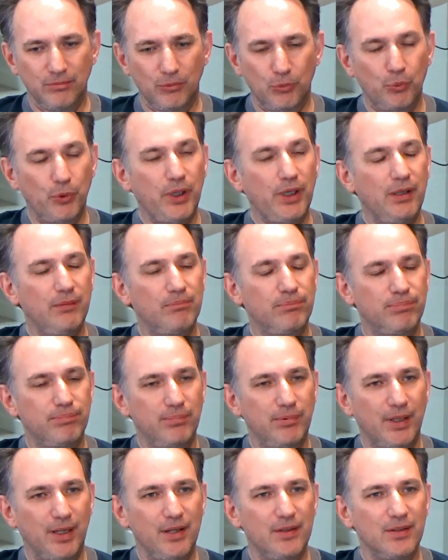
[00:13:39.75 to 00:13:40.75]
we
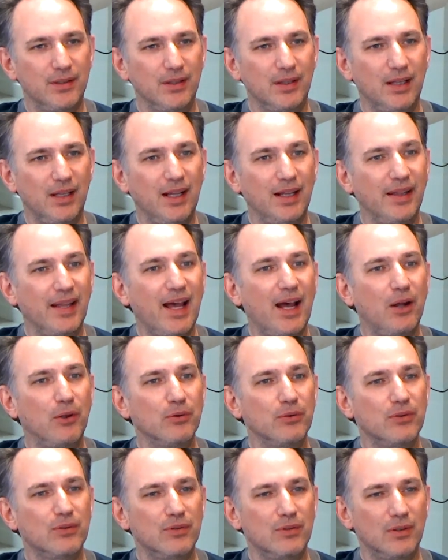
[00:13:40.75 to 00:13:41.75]
recently
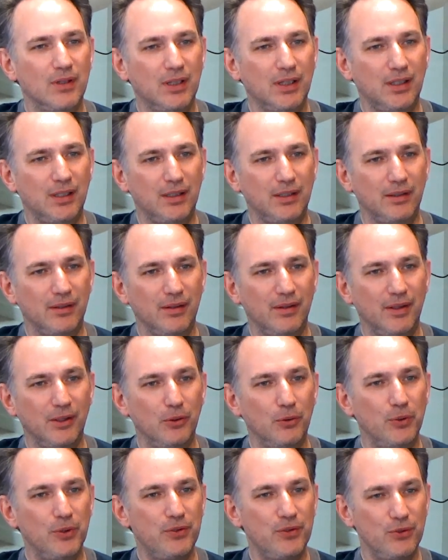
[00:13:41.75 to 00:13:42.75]
announced the
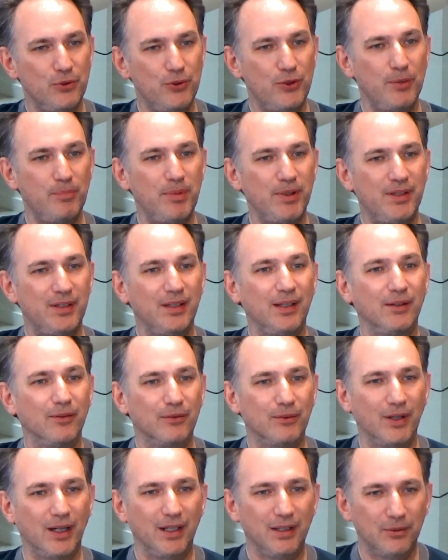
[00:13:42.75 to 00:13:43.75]
Noesis GPT,
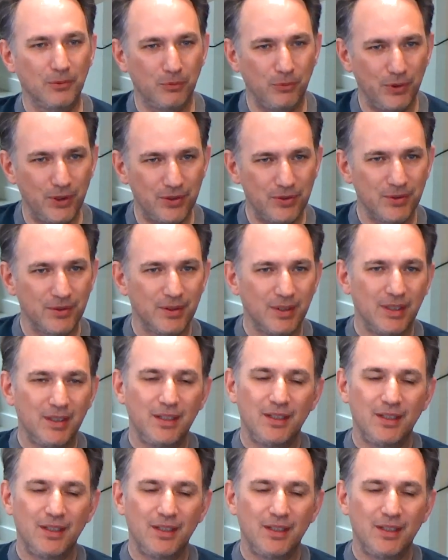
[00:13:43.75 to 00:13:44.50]
right? Which